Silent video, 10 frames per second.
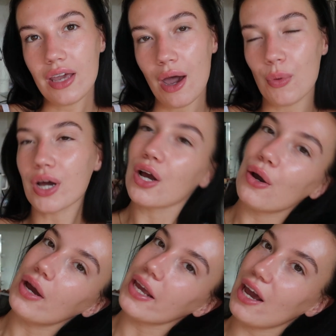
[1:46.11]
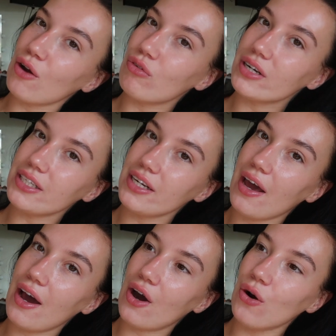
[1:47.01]
yeah, we're gonna go and get ready
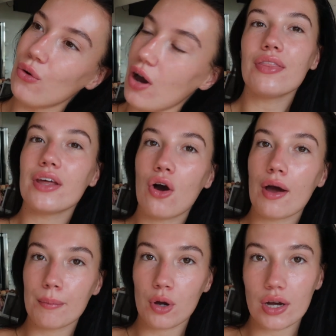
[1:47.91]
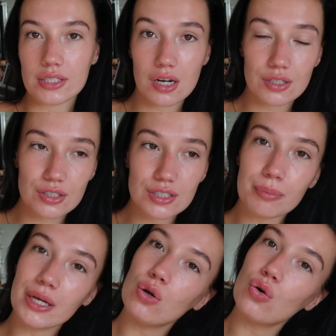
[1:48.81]
now. And then I am going to London
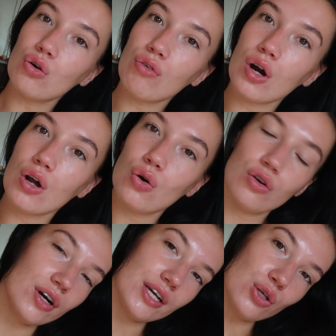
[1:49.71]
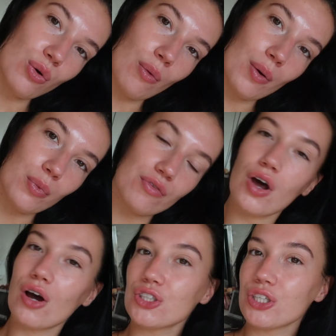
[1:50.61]
to meet Laura. Laura is who I went with
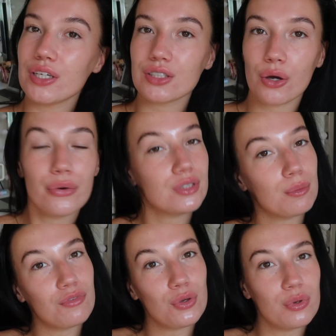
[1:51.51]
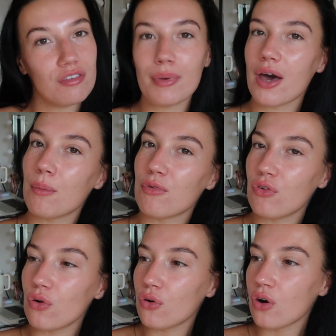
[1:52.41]
last year, so some of you would have met her
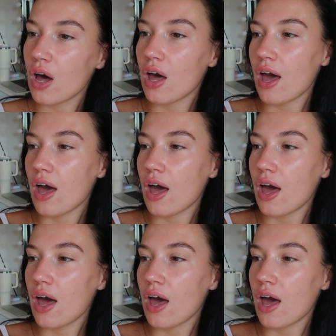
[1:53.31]
before.